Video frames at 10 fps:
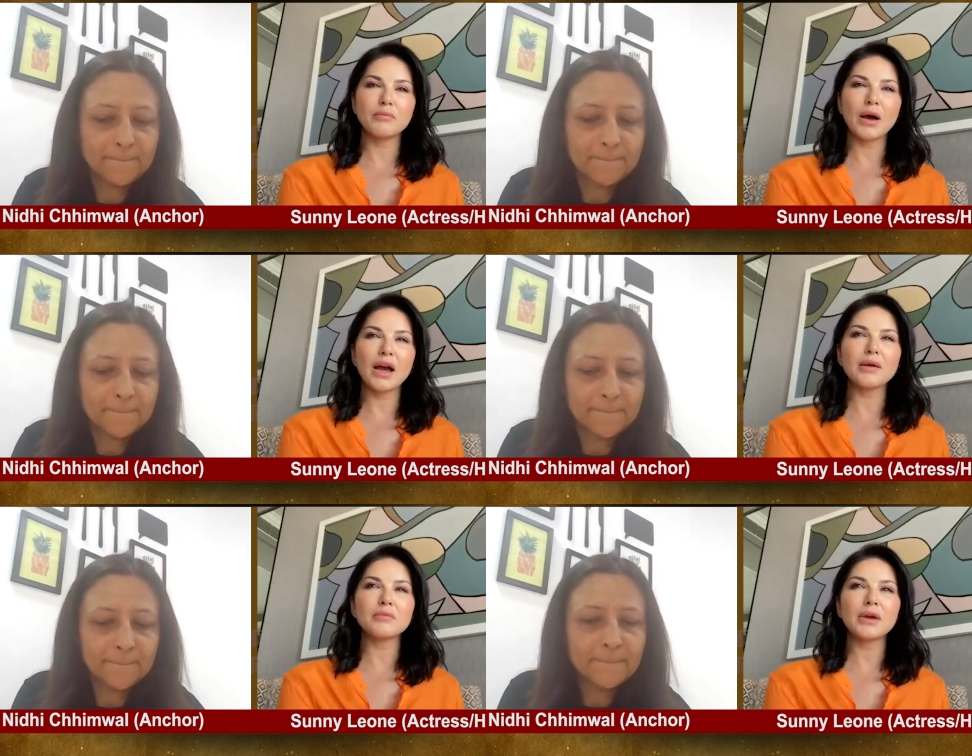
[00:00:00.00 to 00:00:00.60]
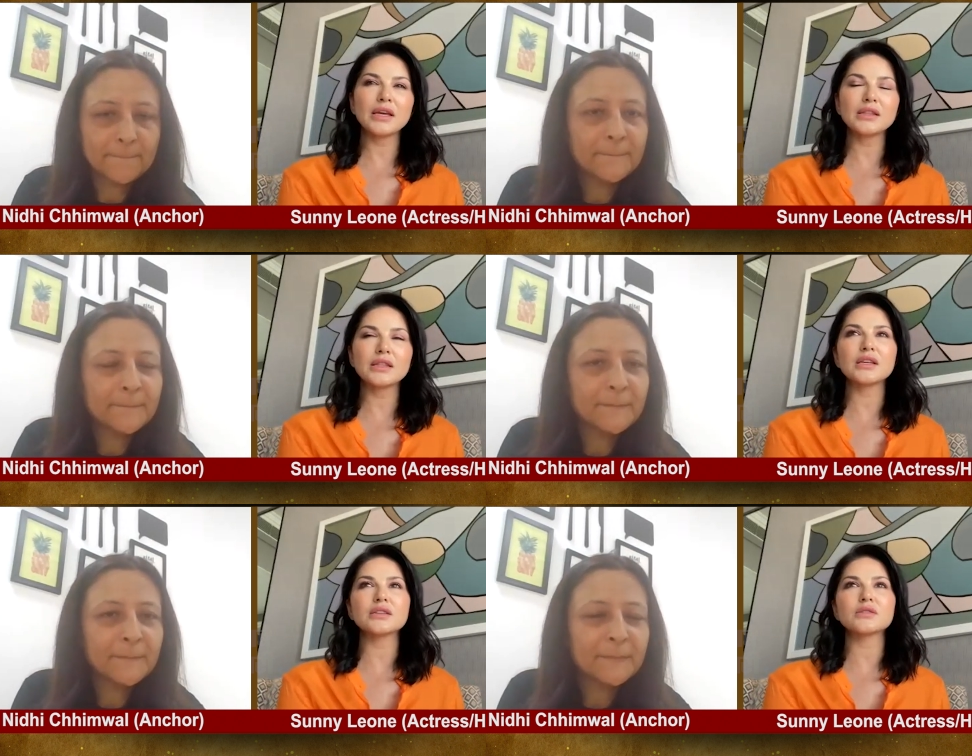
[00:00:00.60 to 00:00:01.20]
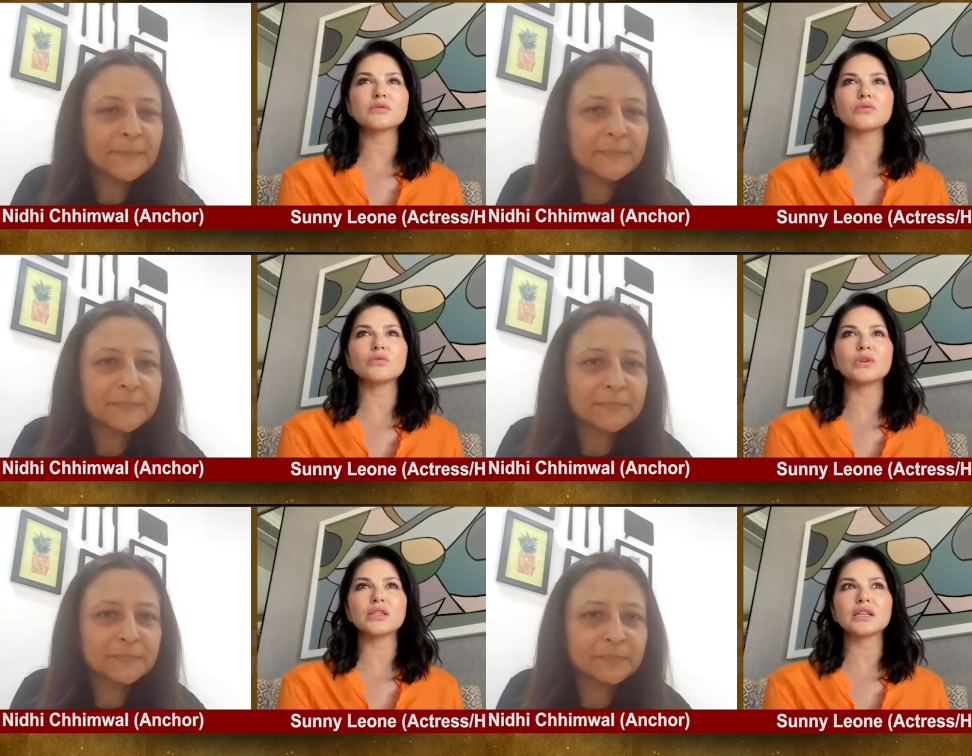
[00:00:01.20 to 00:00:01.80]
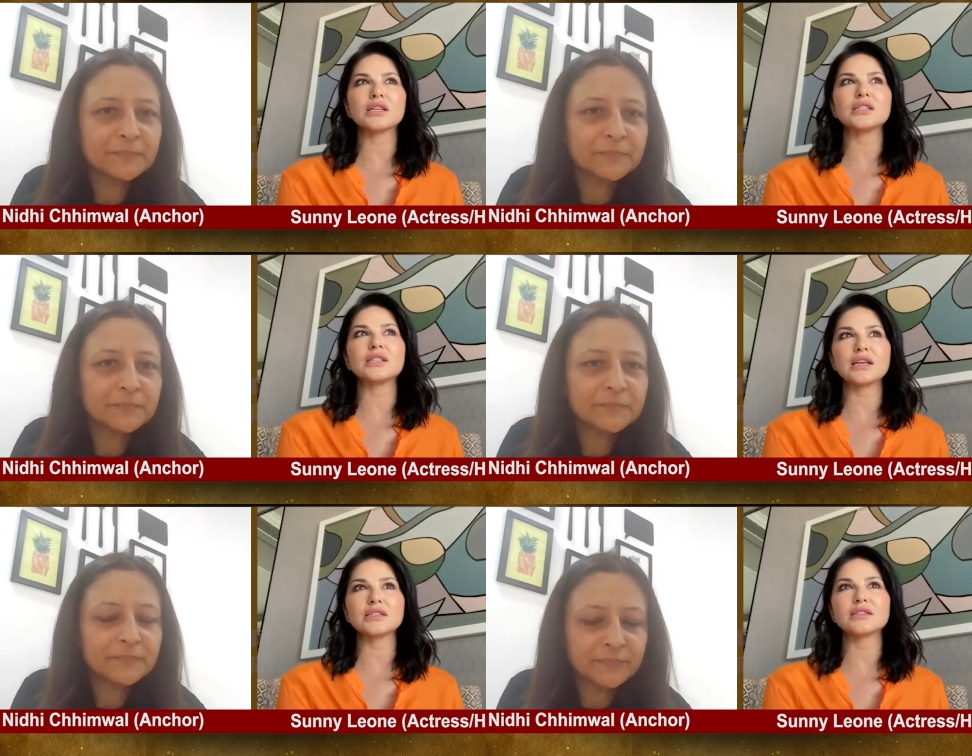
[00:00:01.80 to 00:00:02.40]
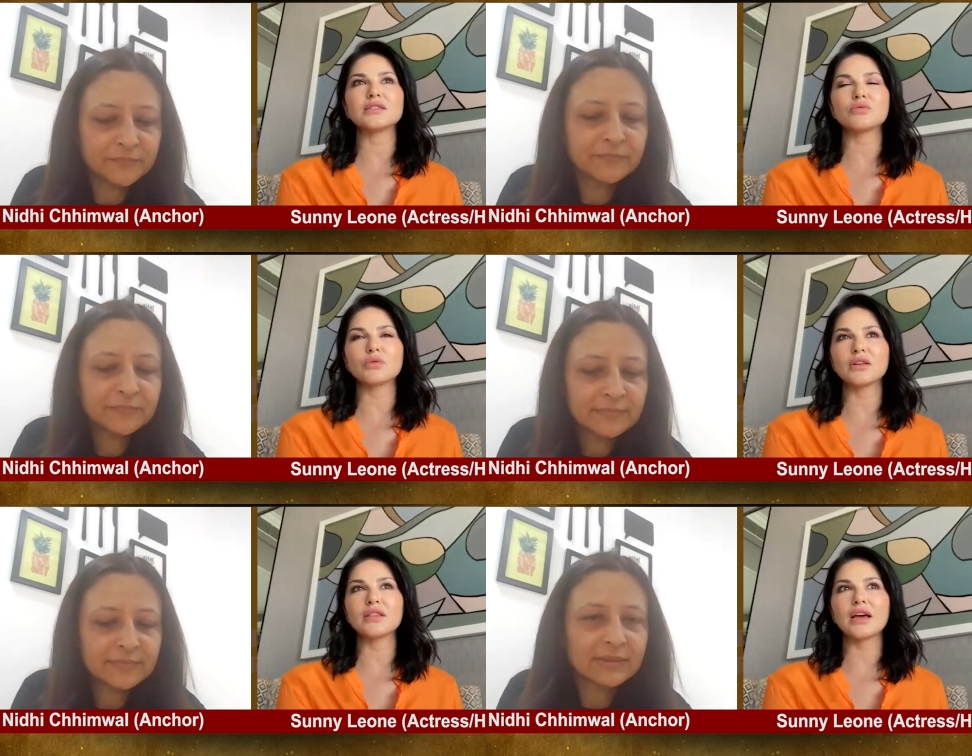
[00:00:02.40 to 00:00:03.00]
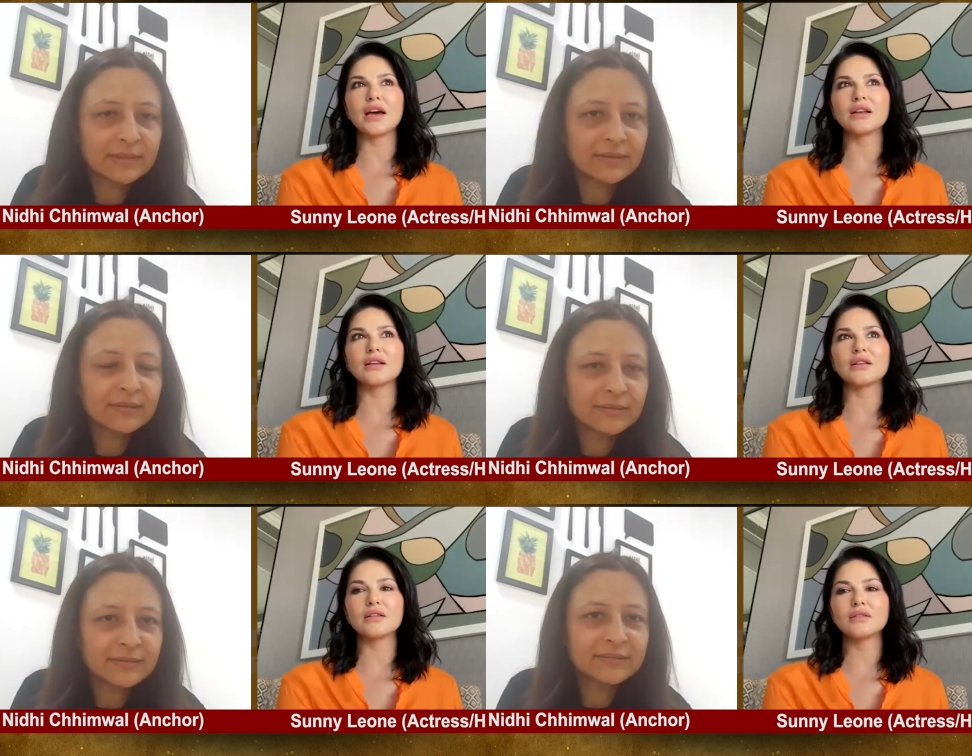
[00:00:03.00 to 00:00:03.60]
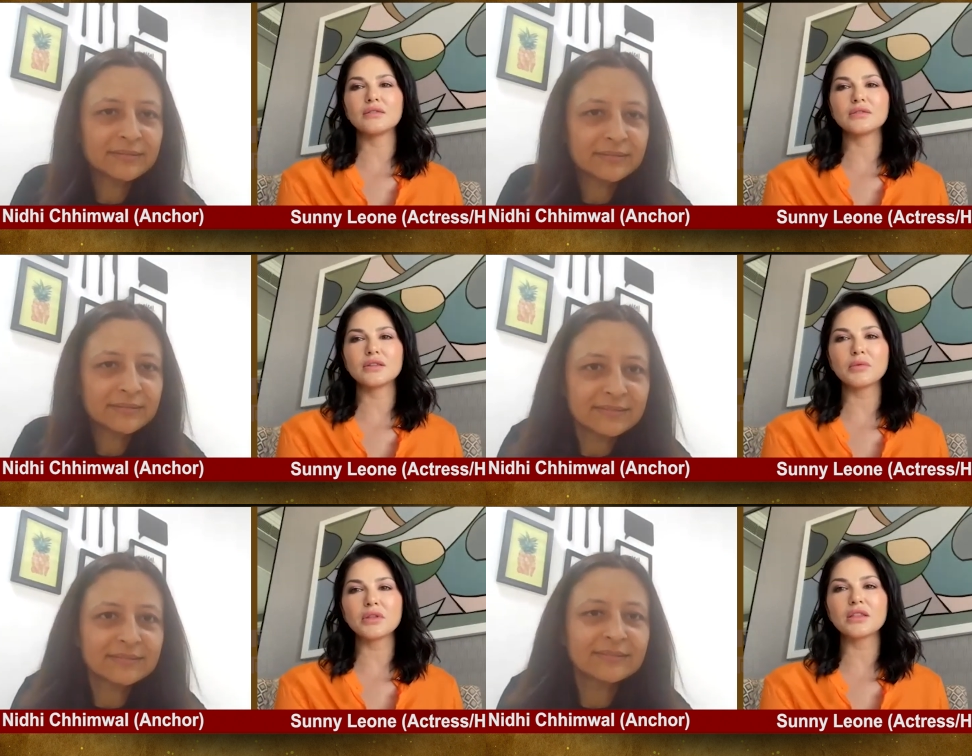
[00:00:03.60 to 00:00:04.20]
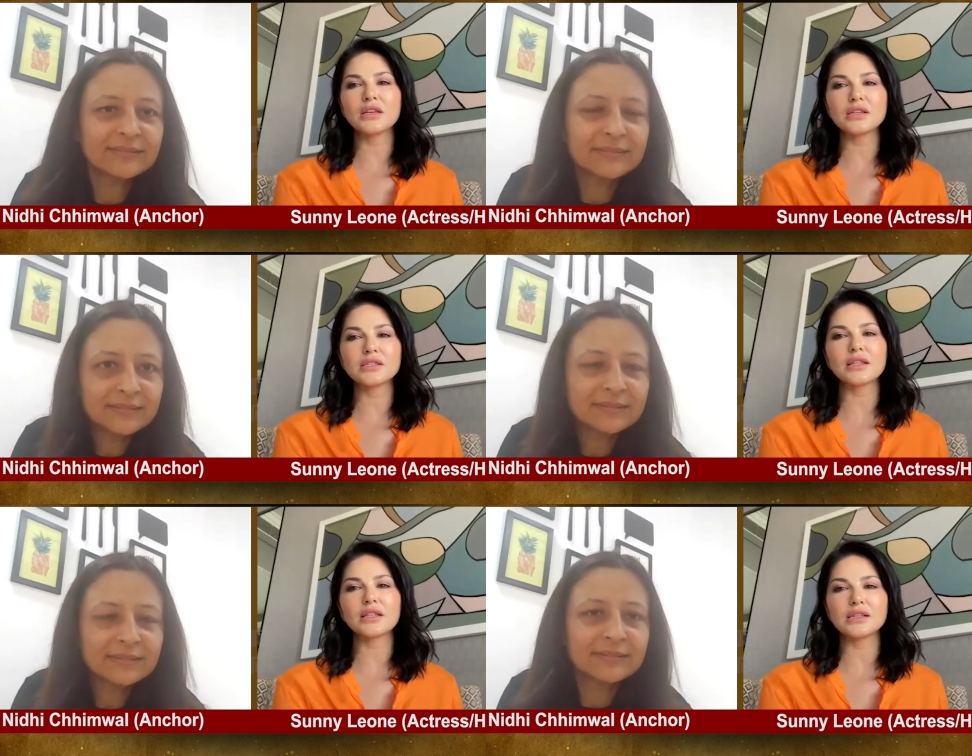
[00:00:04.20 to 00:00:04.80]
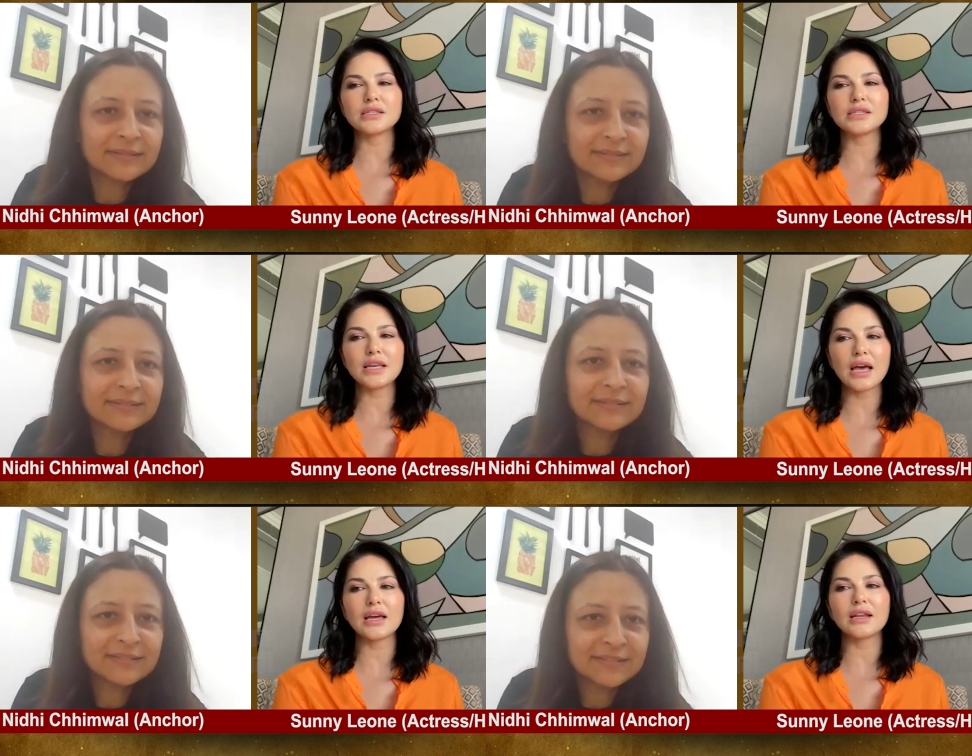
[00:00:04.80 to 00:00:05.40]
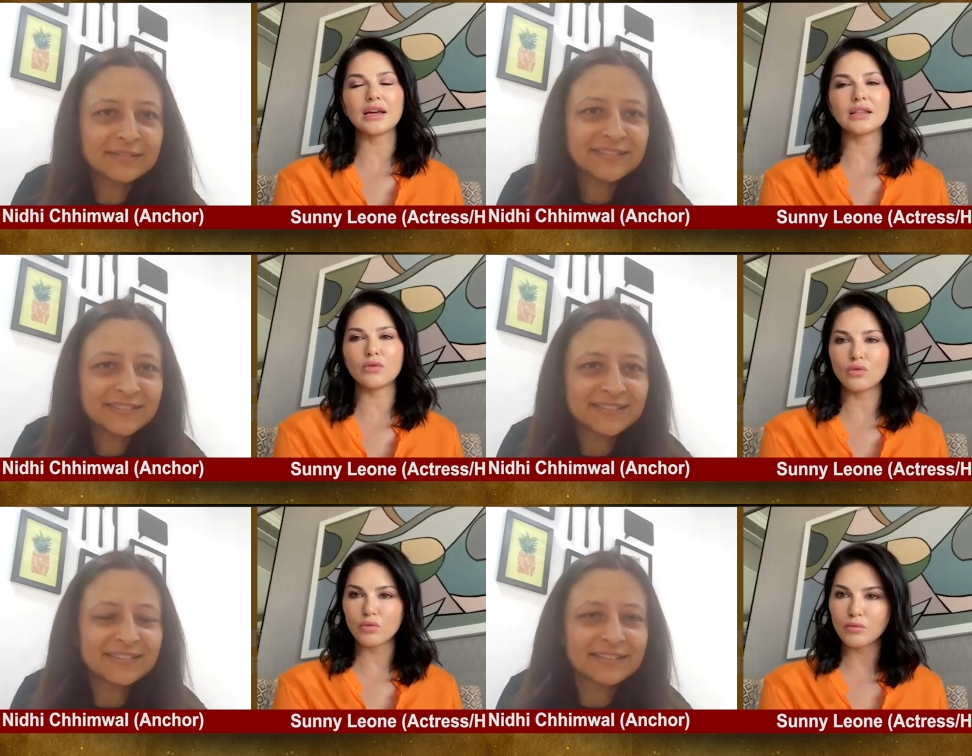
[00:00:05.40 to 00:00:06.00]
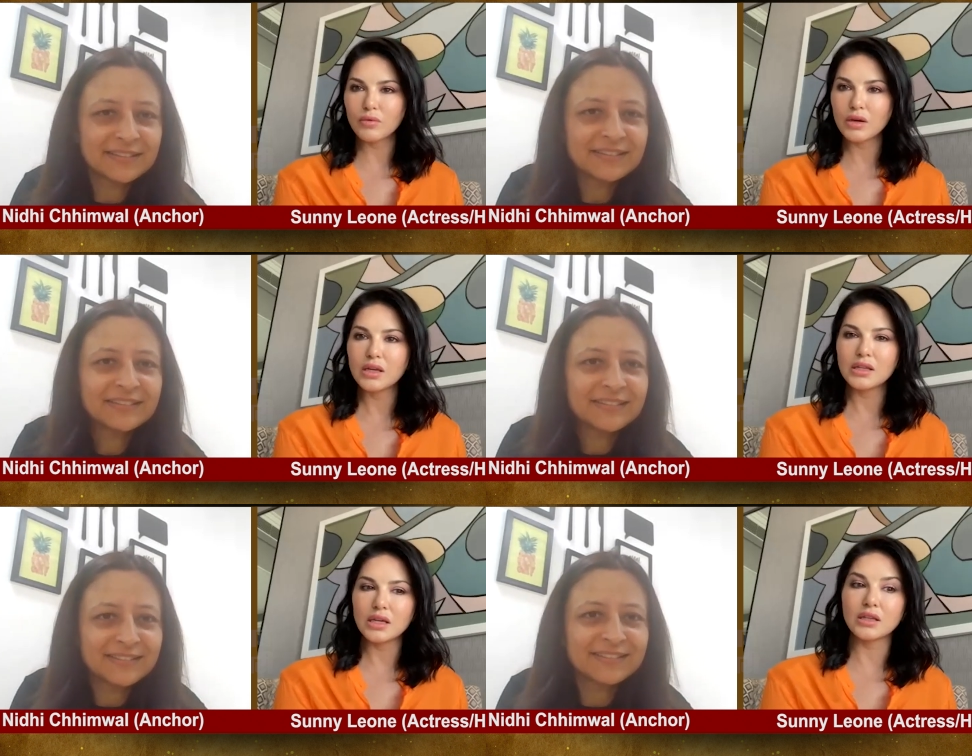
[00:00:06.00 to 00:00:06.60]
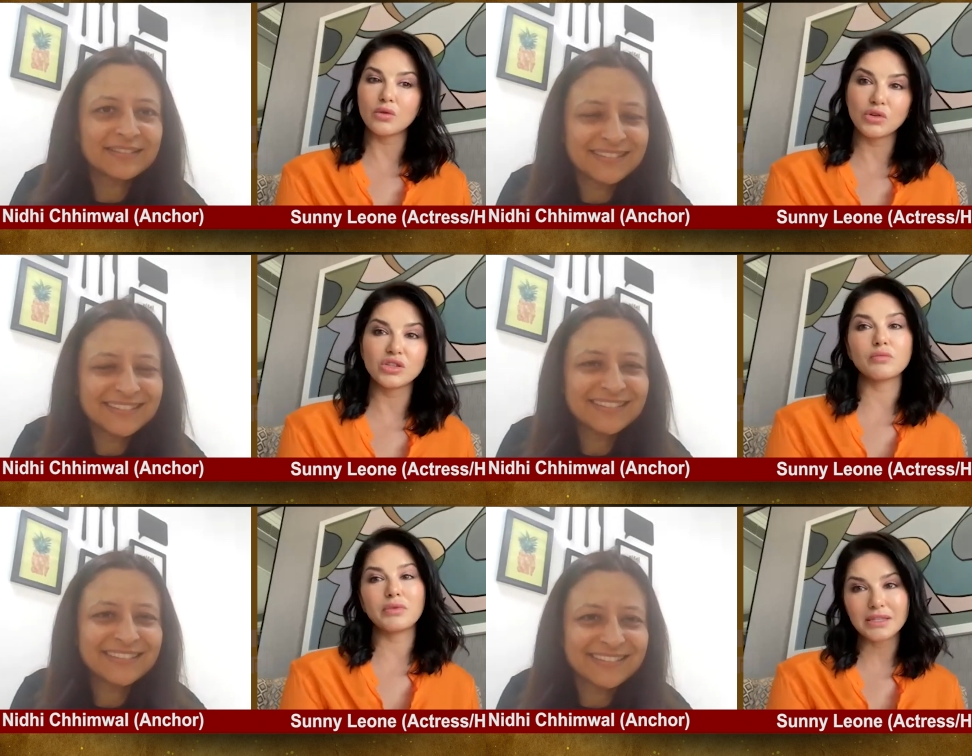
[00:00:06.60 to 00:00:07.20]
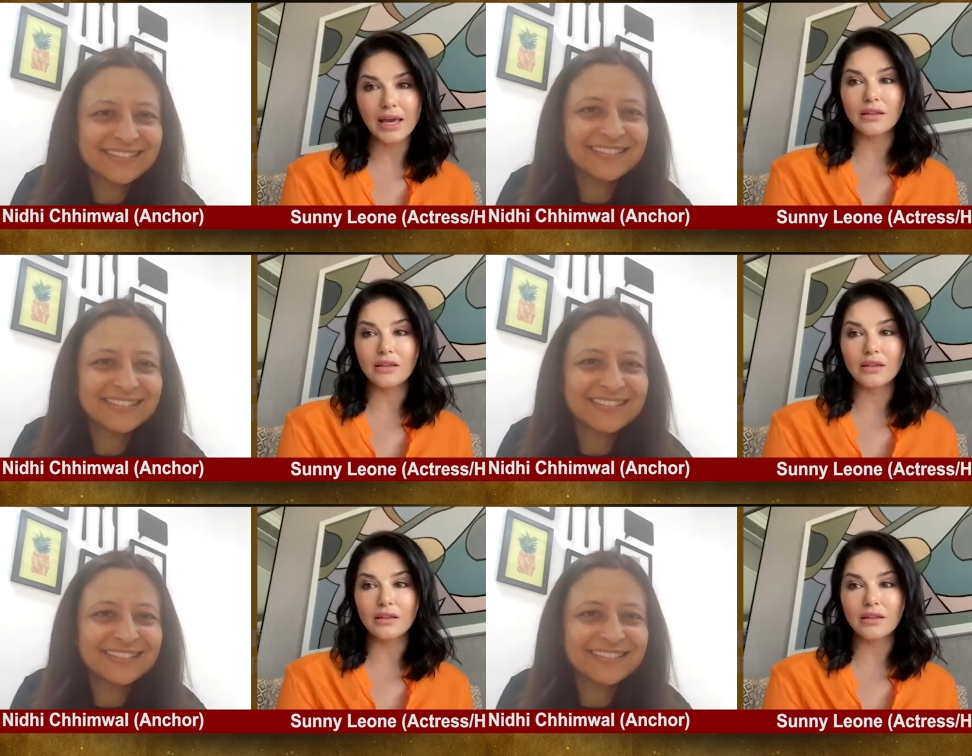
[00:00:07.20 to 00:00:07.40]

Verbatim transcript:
Speaker 1: you know some of my main things with the contestants were that some of the things that they said I don't think that we should be saying